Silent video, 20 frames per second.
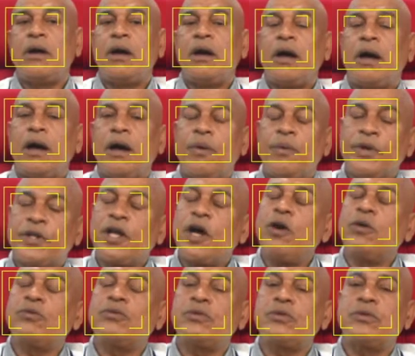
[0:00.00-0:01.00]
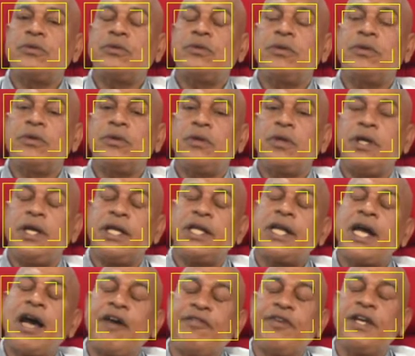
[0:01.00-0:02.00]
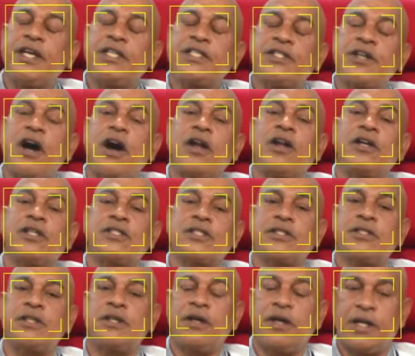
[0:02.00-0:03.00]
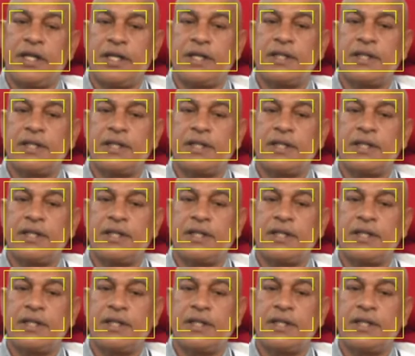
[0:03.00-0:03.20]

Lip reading: without it having sawdust on it.